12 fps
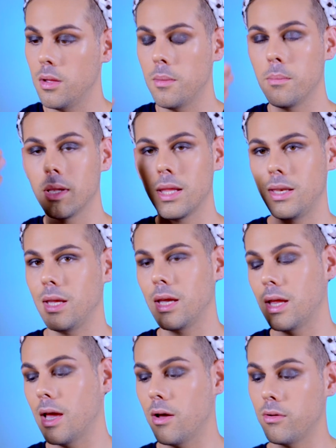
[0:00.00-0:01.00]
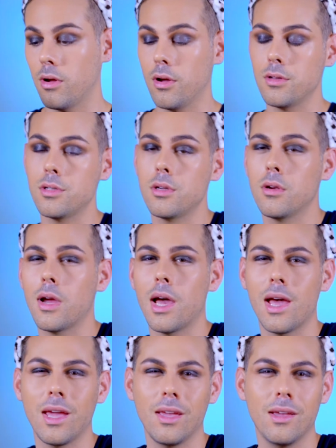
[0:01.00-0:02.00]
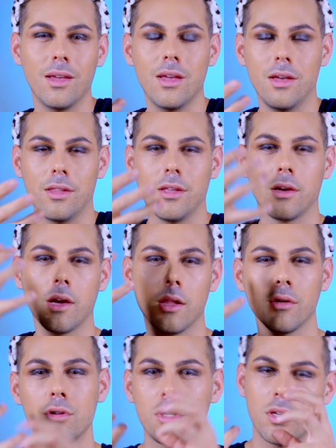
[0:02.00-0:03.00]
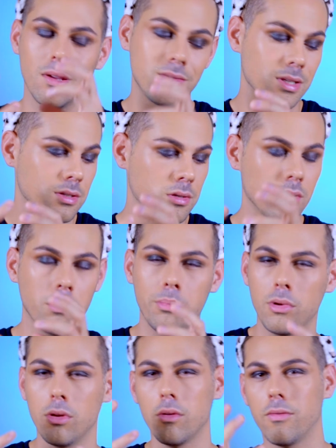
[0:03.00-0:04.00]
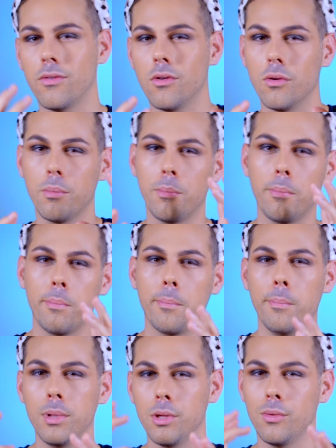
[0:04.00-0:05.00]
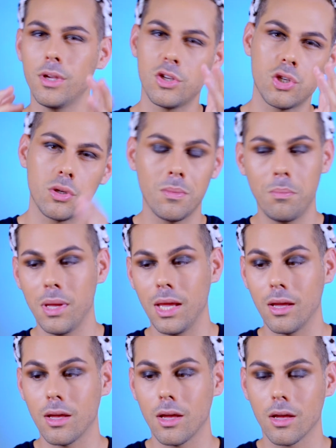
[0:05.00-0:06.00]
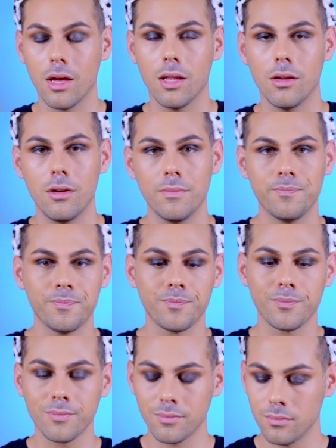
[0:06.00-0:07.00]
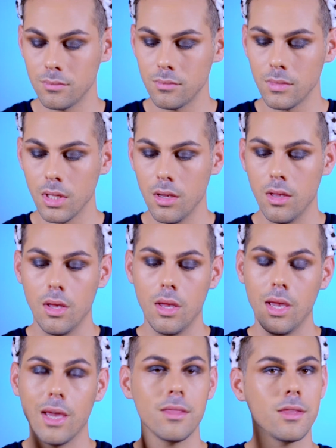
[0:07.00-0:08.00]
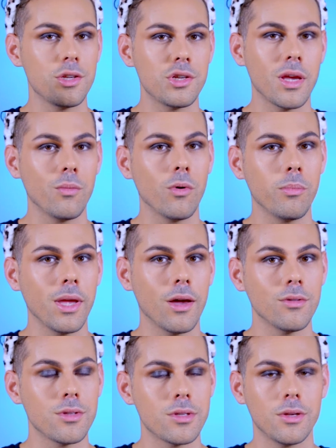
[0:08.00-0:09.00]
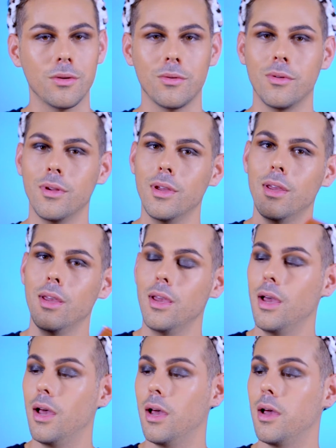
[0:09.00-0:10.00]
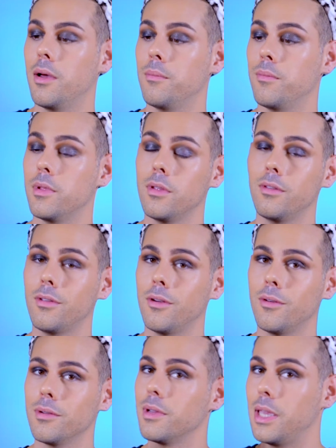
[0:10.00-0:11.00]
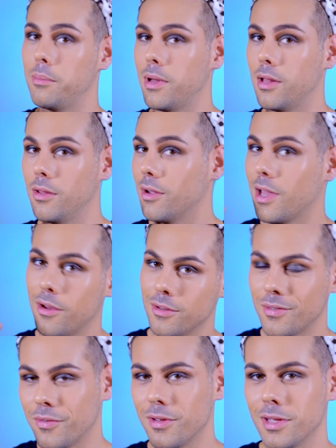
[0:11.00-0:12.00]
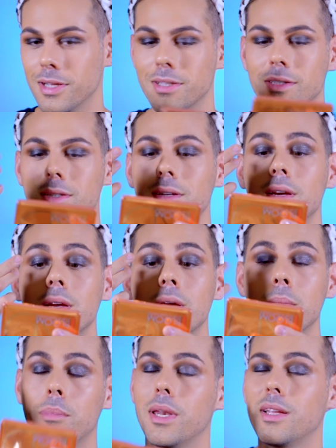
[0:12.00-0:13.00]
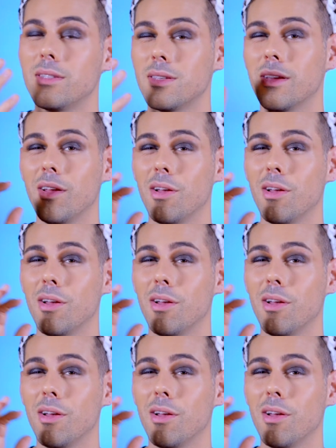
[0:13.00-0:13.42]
blending it out onto your eye, the color shifts into a beautiful bluish pink color. And this shade will be out soon, so keep a lookout for this, but it's